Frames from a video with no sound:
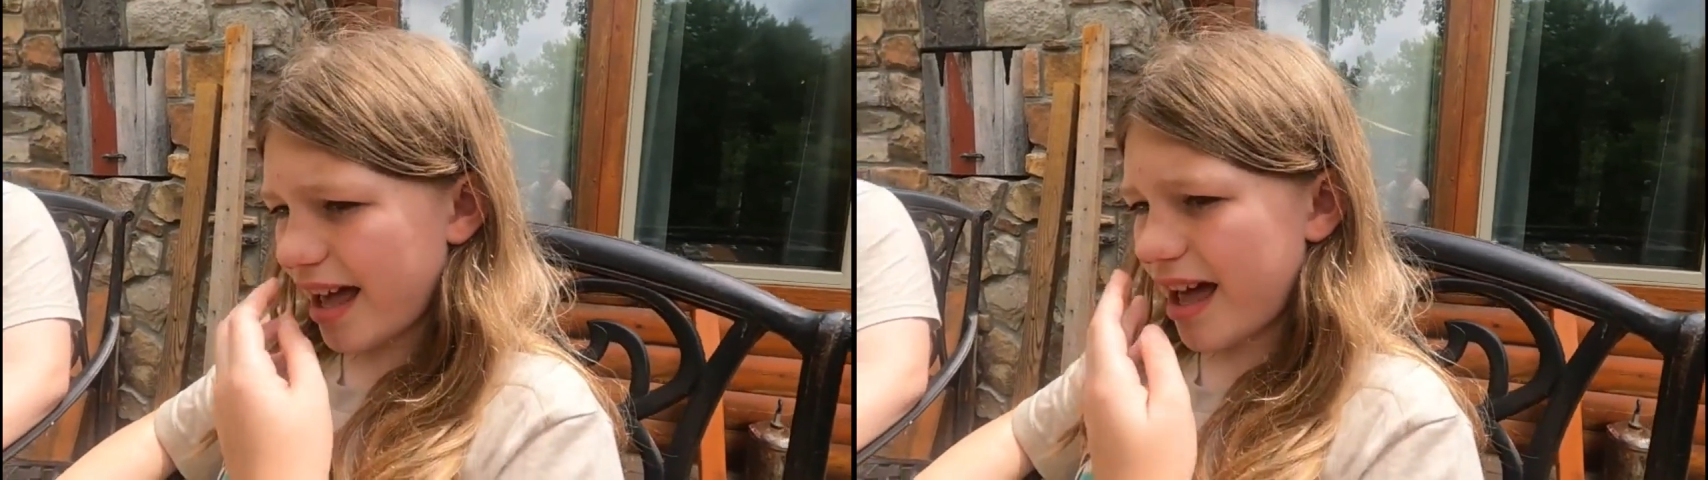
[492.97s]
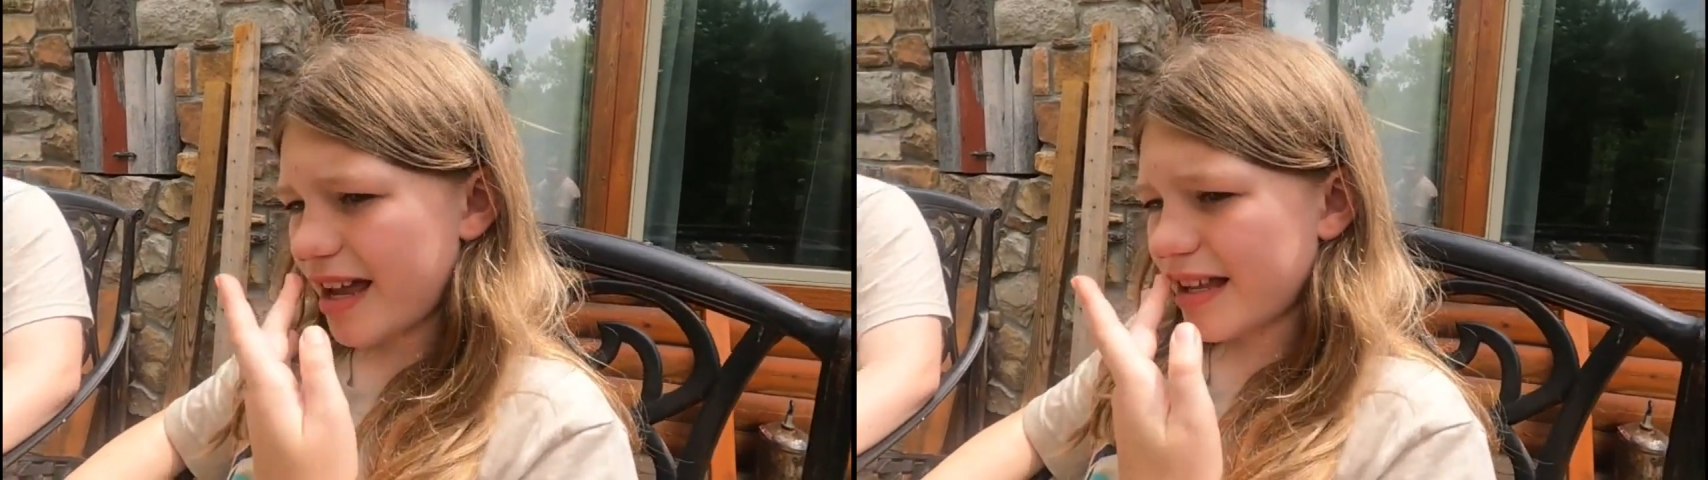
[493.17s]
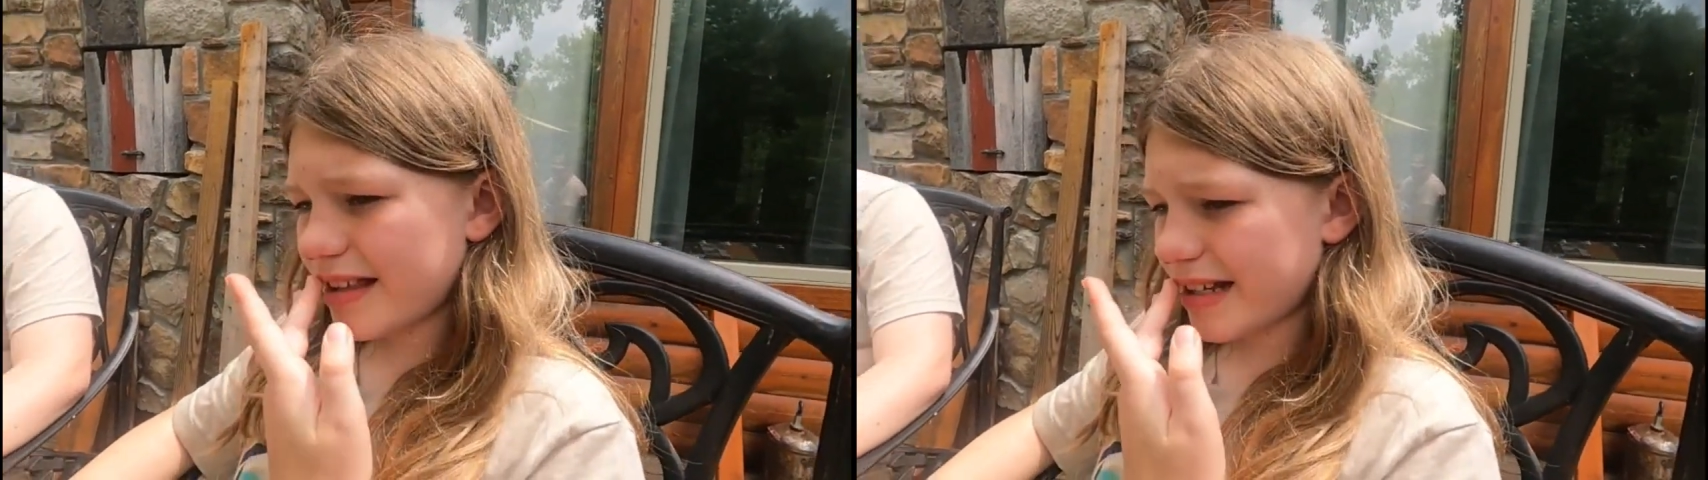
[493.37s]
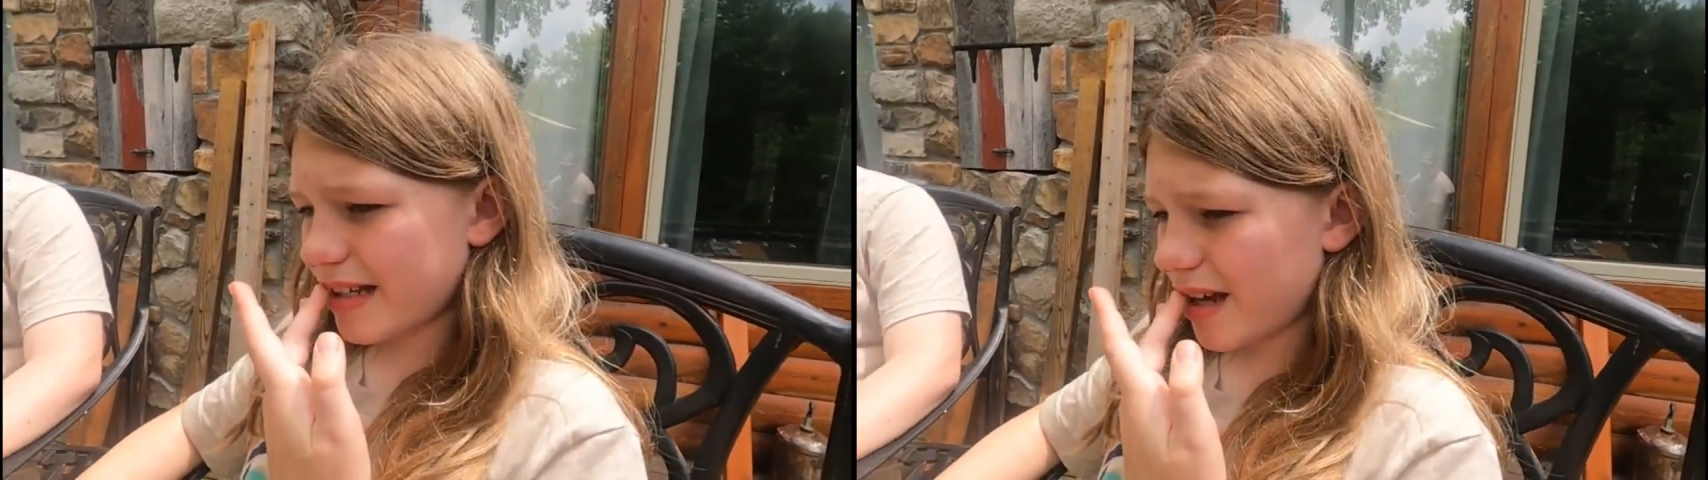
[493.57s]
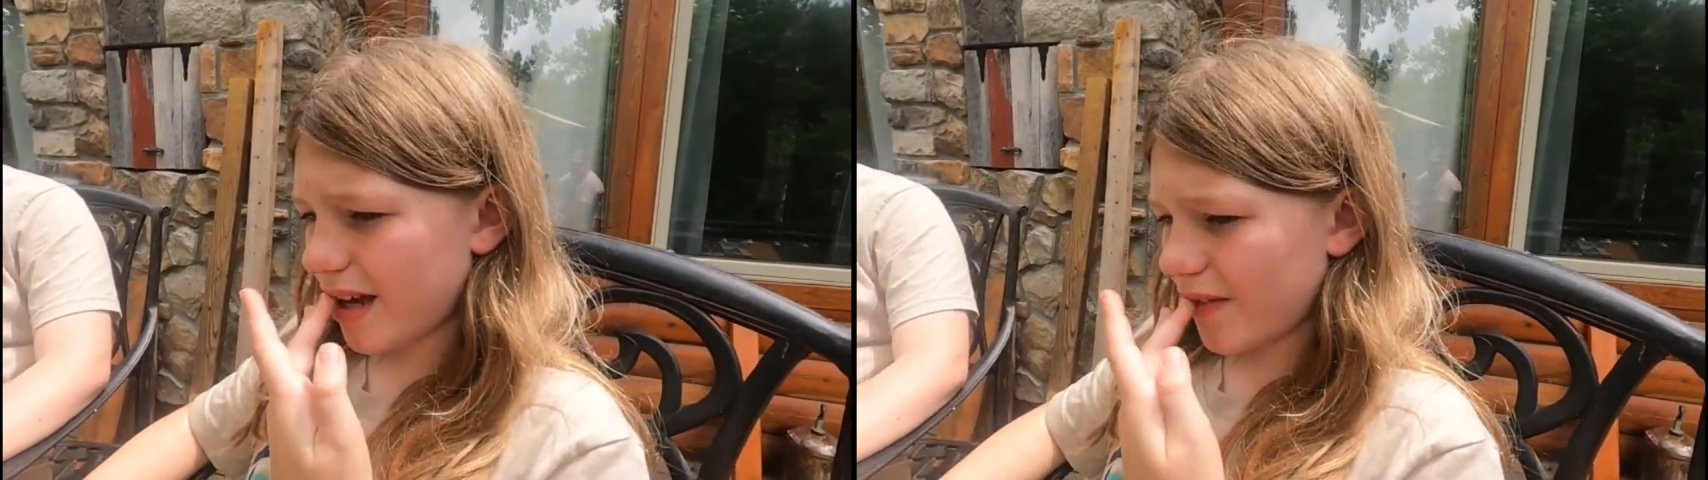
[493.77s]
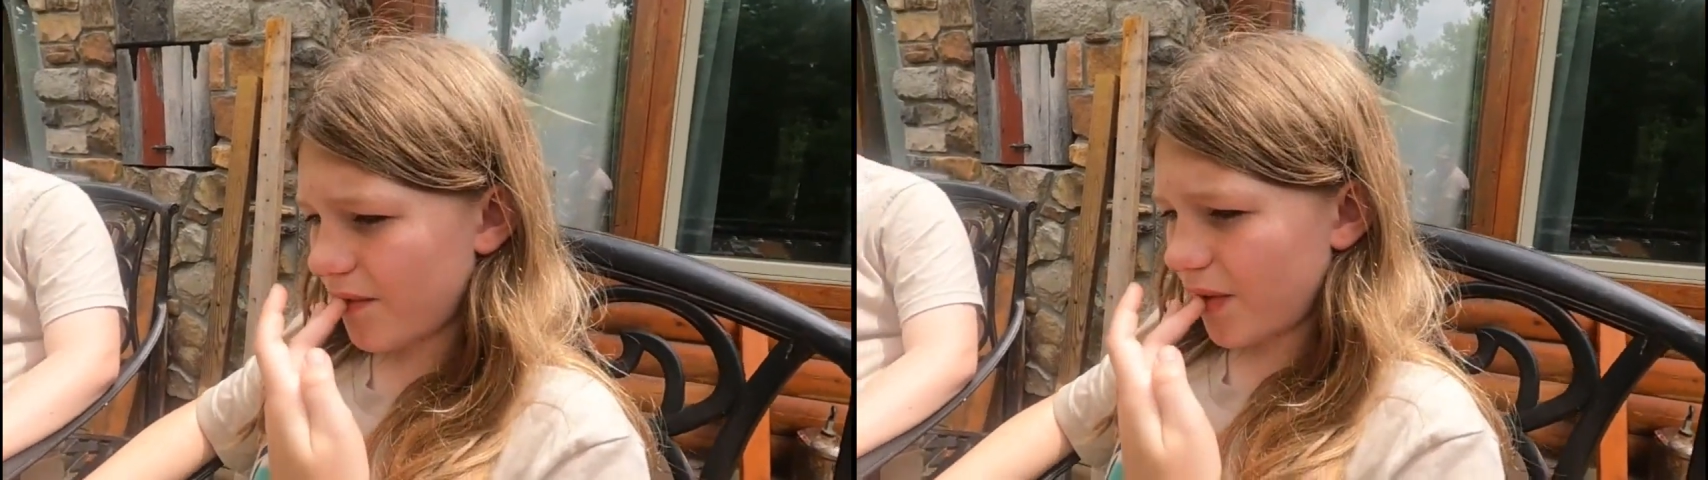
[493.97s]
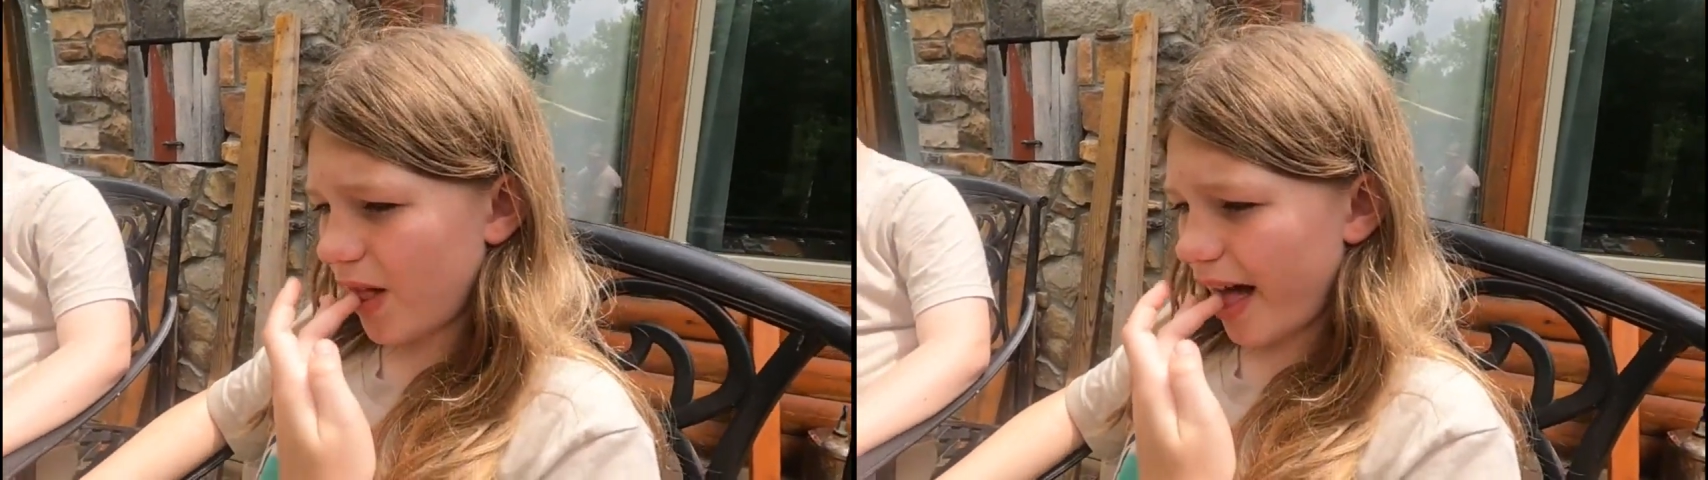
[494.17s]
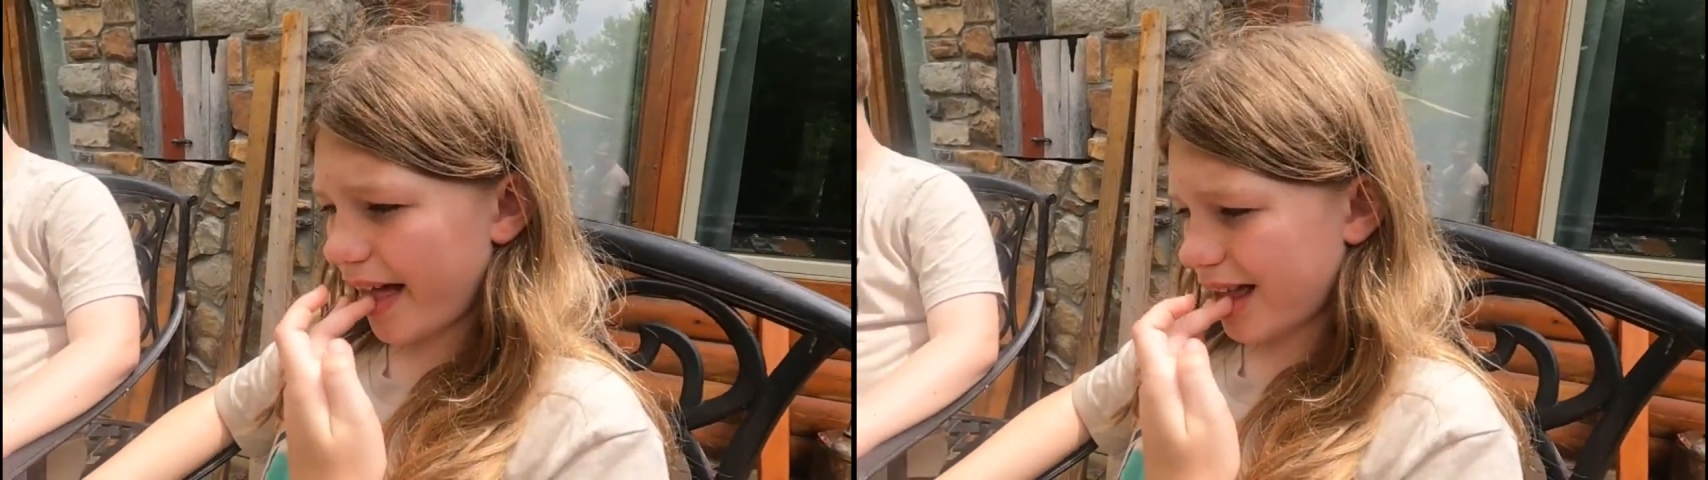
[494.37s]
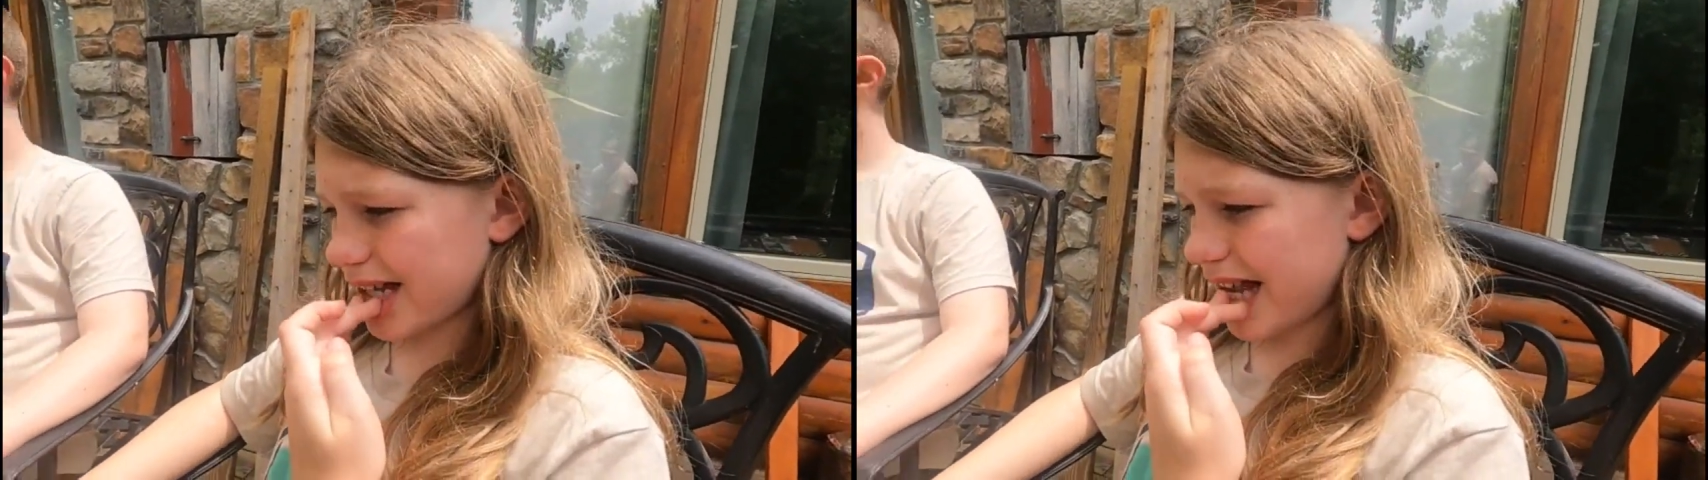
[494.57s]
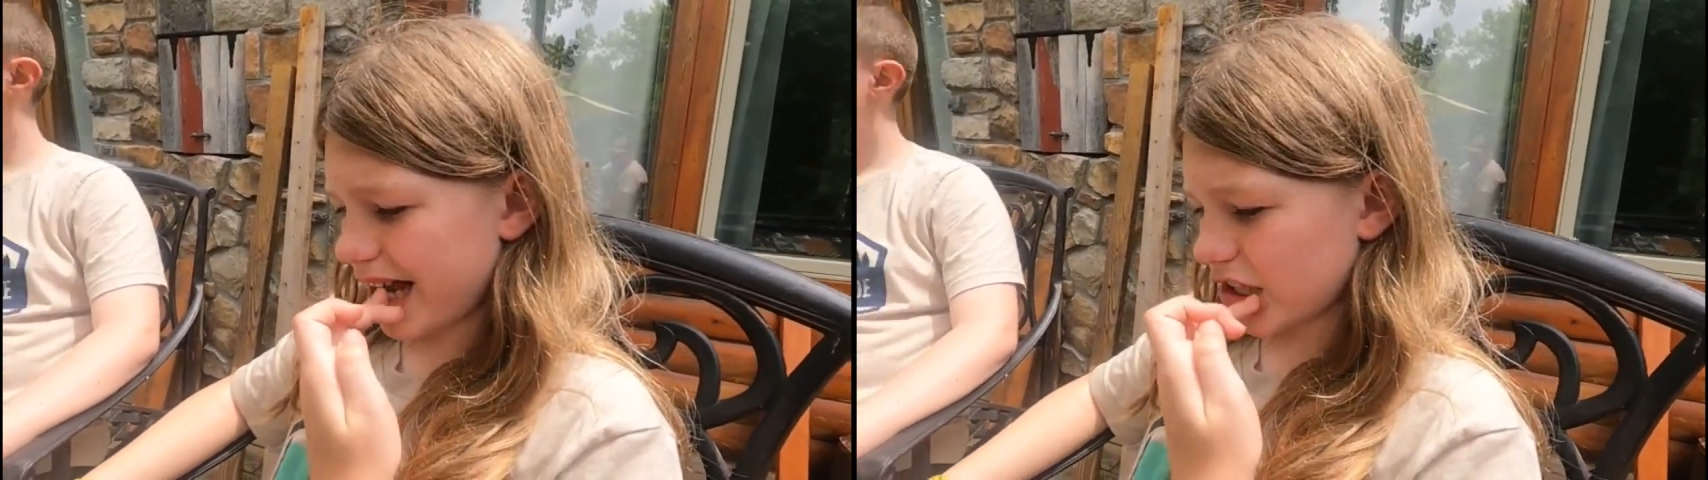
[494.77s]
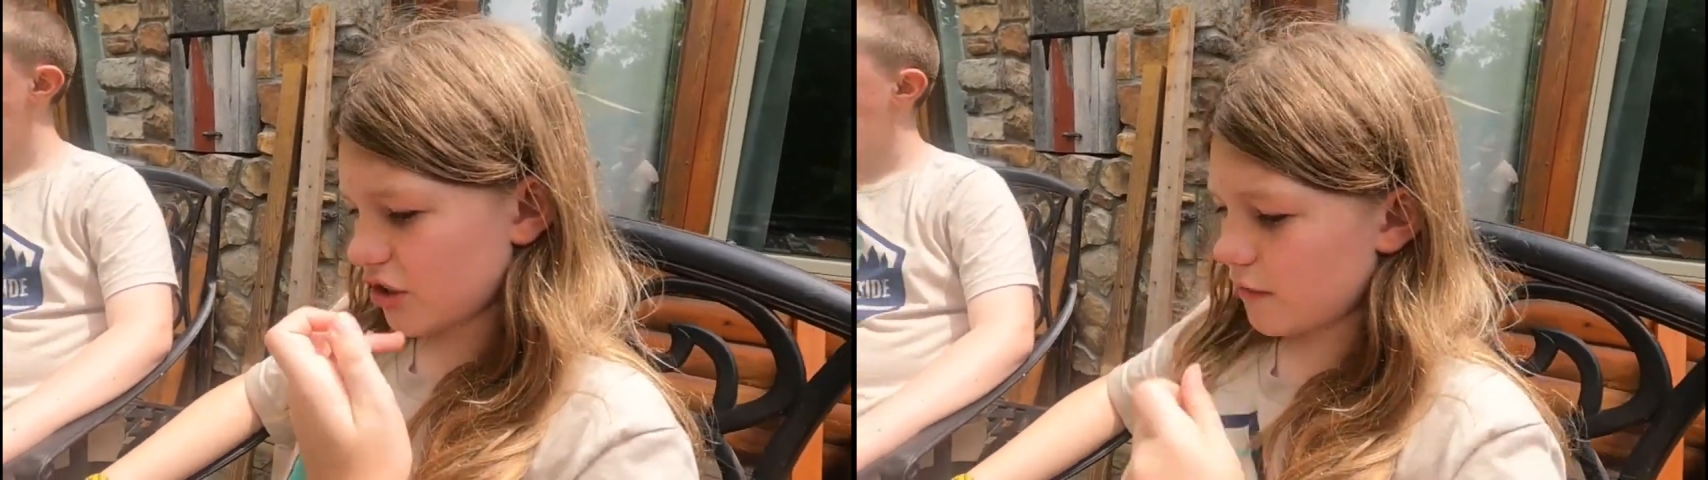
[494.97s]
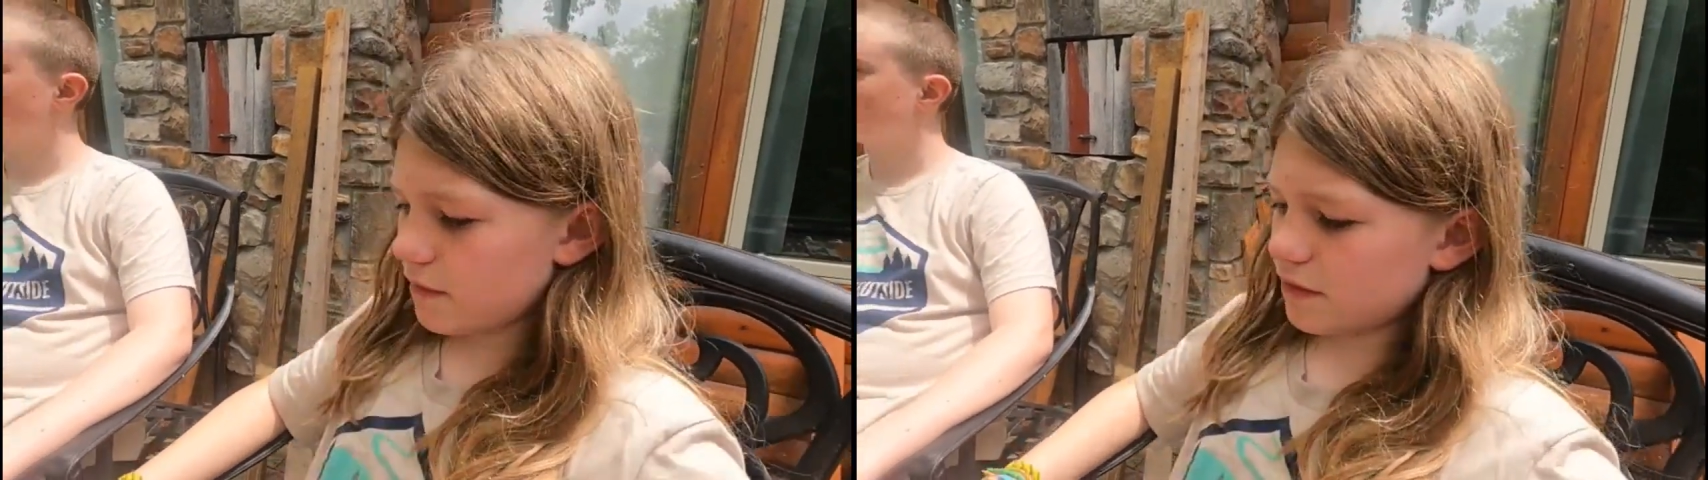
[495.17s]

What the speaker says: Yeah, it felt like the texture of